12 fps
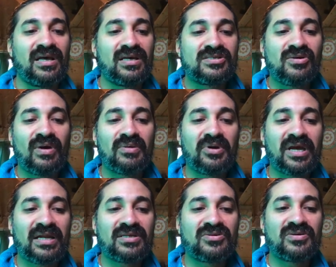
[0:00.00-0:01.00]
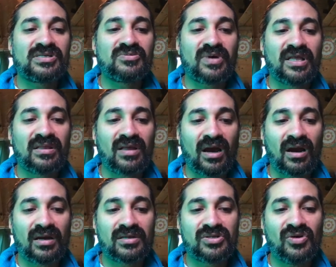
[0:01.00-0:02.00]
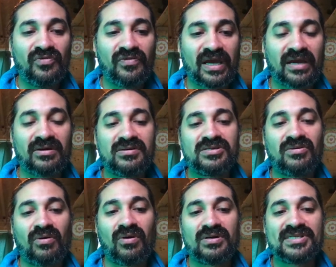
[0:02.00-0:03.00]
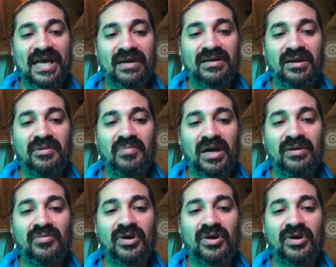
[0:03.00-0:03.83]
So what we're going to do is, with our two fingers or secondary button,